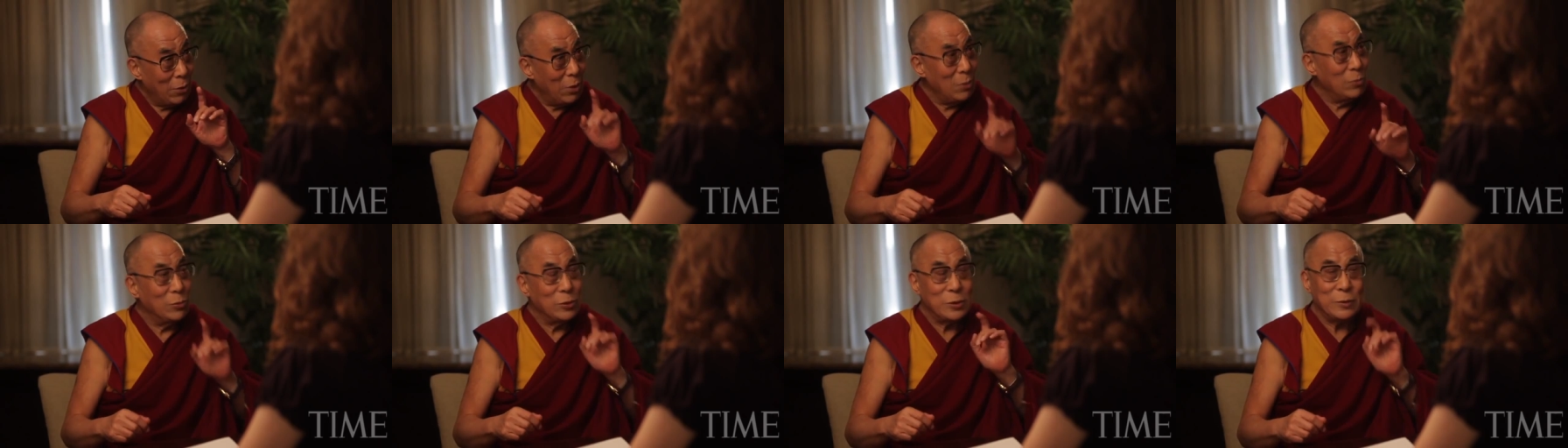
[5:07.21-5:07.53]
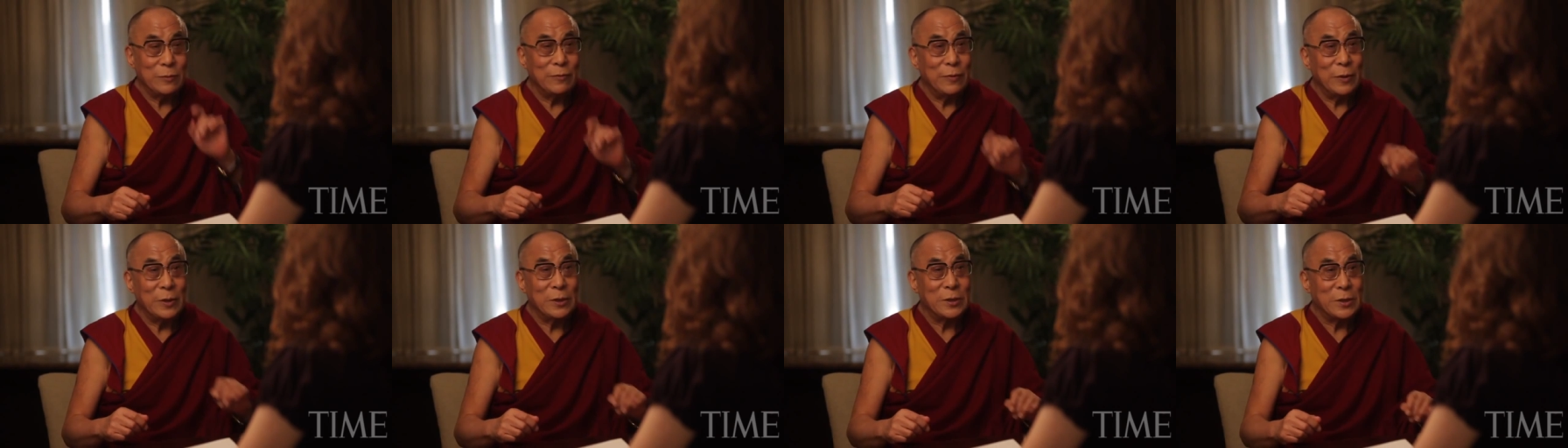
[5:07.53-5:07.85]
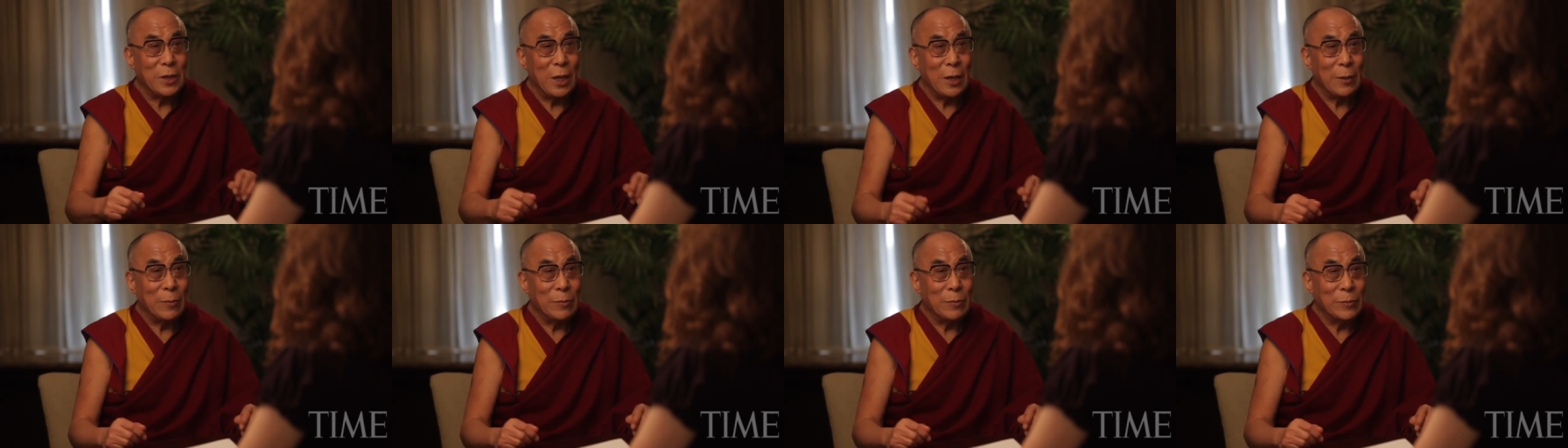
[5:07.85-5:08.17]
almost the
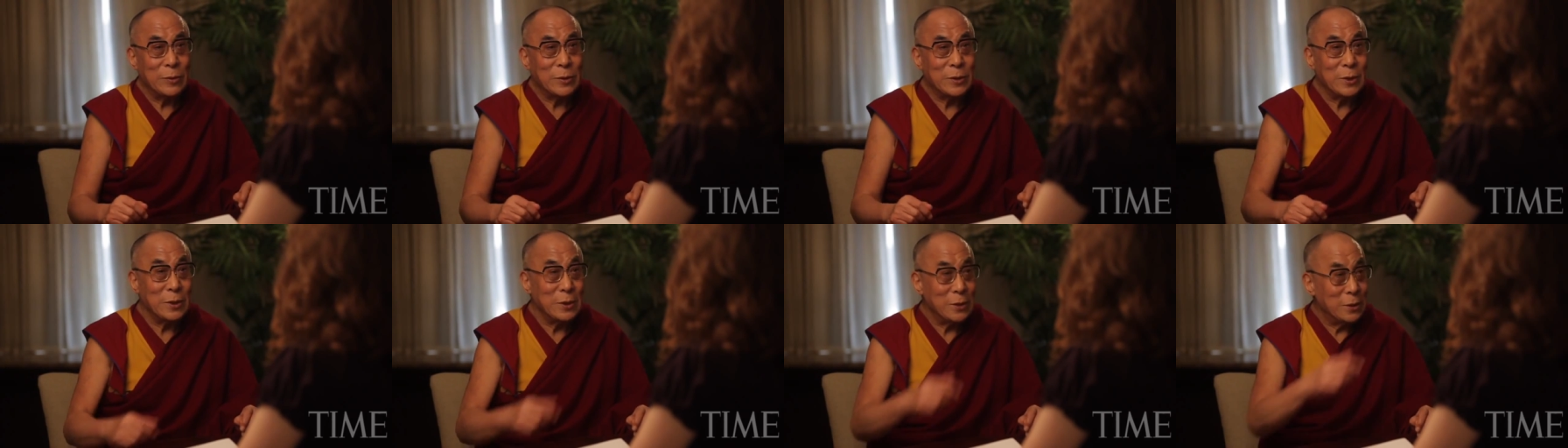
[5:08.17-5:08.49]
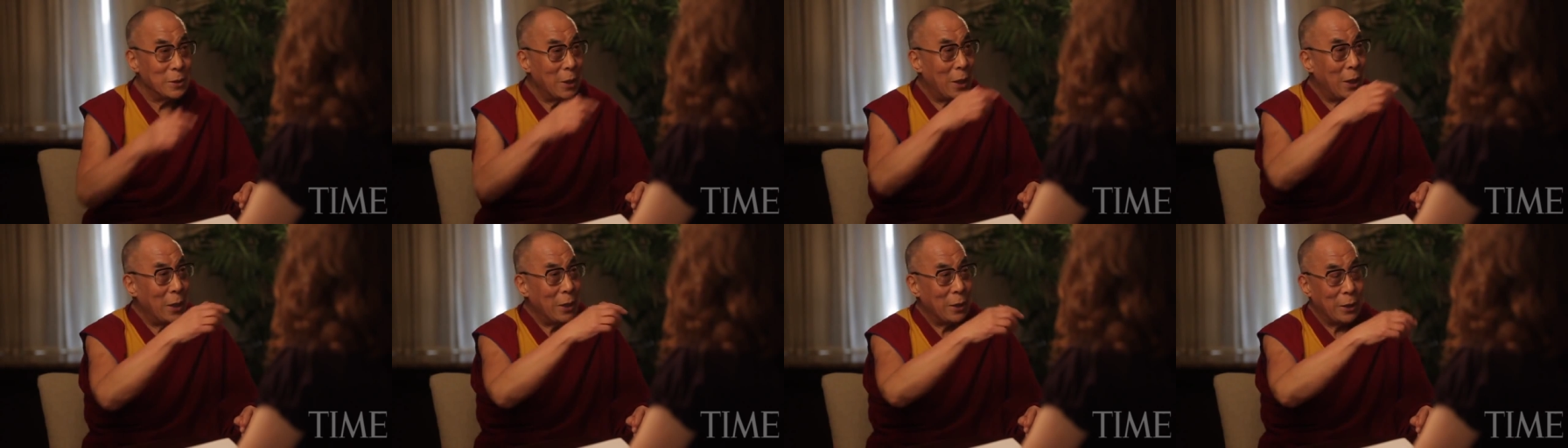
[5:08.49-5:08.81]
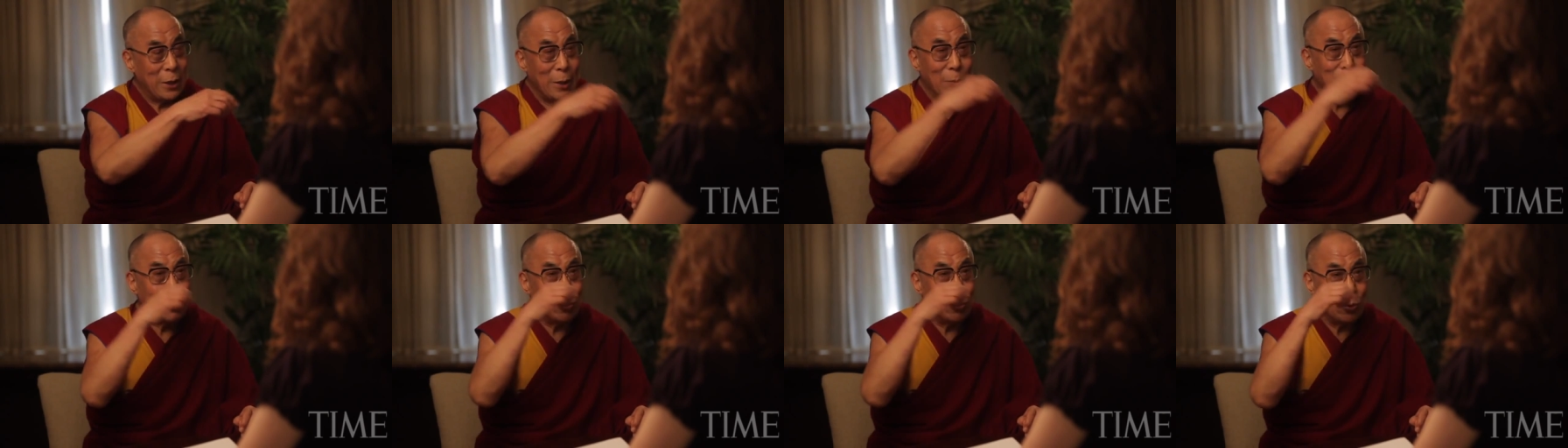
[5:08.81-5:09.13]
first time since
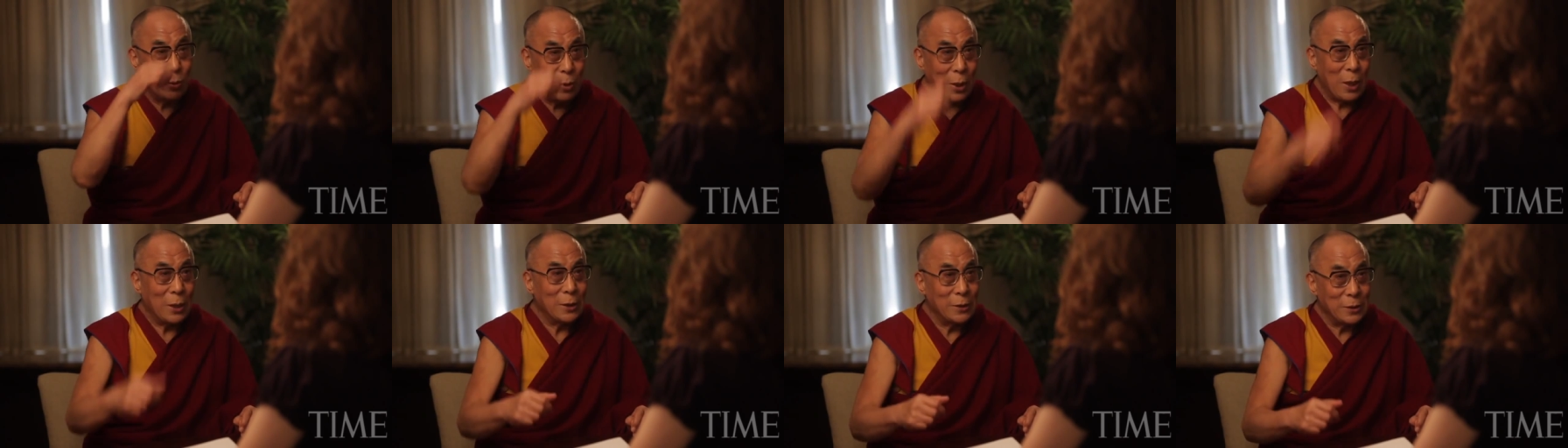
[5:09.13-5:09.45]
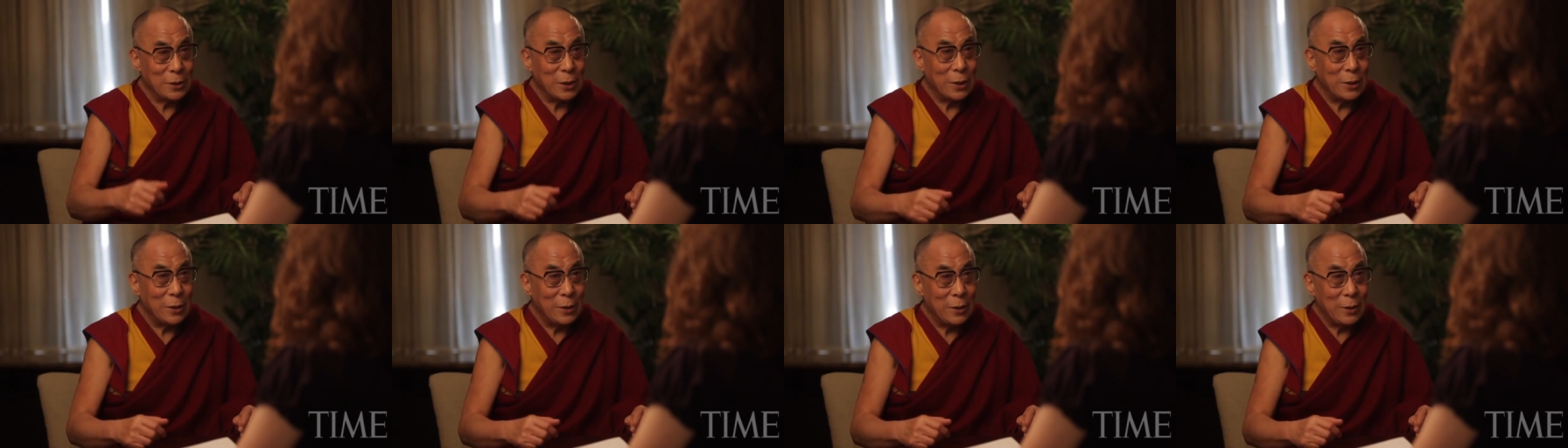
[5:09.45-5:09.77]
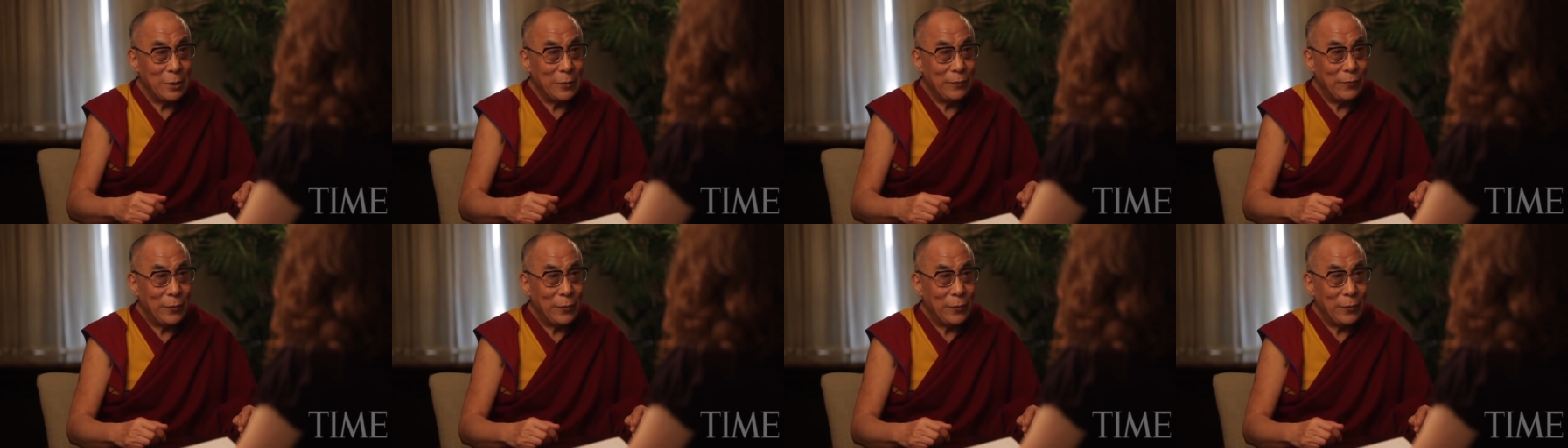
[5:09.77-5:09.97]
I came to Lhasa,